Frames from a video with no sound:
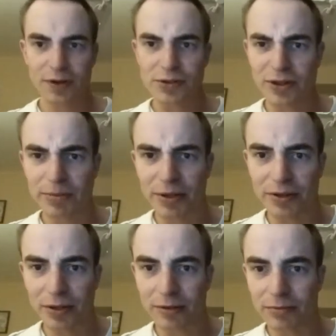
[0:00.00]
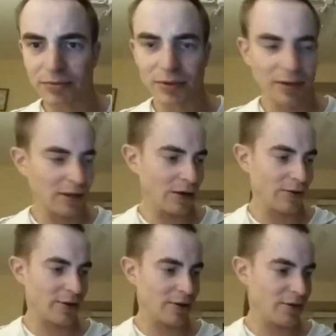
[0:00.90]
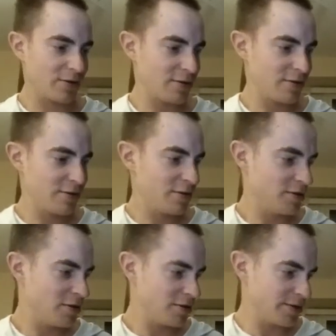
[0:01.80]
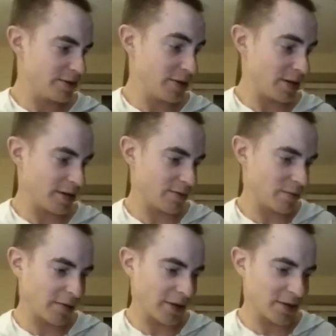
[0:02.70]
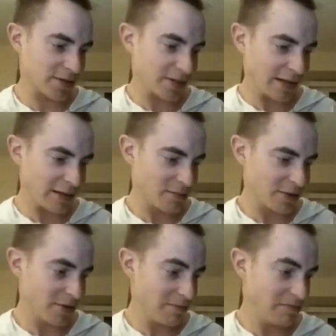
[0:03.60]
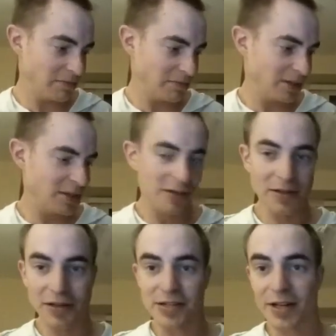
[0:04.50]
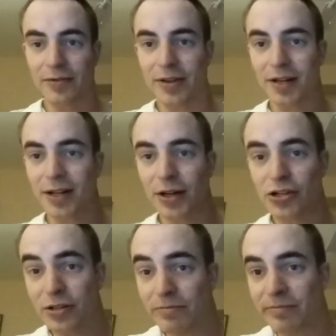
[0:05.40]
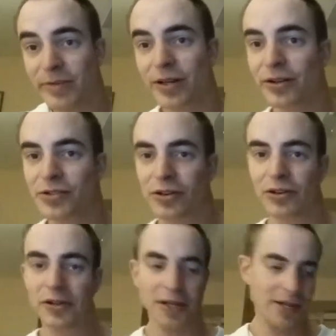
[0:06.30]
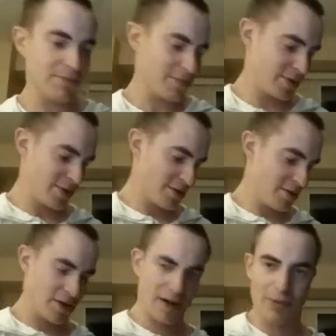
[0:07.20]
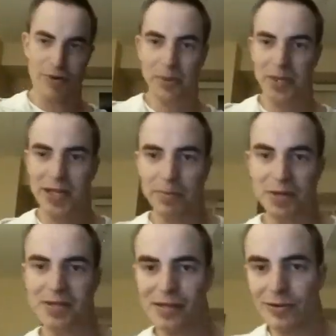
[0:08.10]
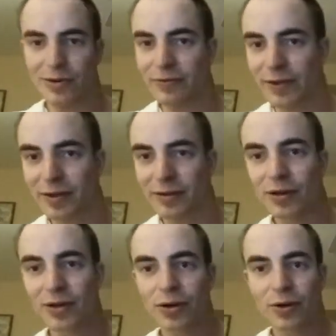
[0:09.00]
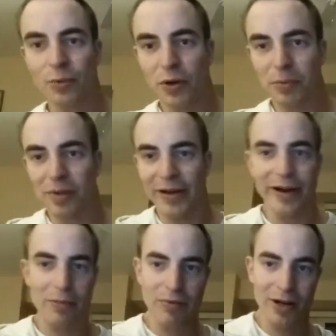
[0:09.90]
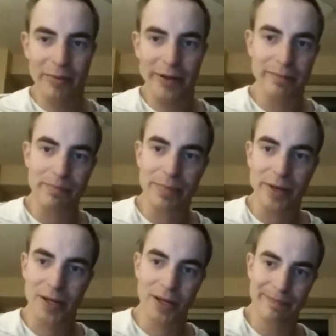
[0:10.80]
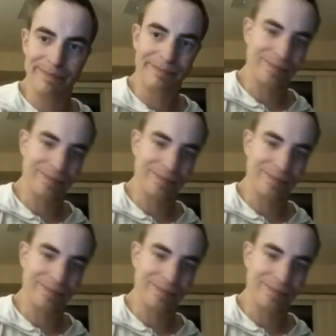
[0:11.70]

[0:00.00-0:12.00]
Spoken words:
Sorry about the glare there. So yeah, I never played this game, but nice to have in the collection. I hear it's a good game. I'll probably keep it sealed. If I want to play it, I'll probably pick up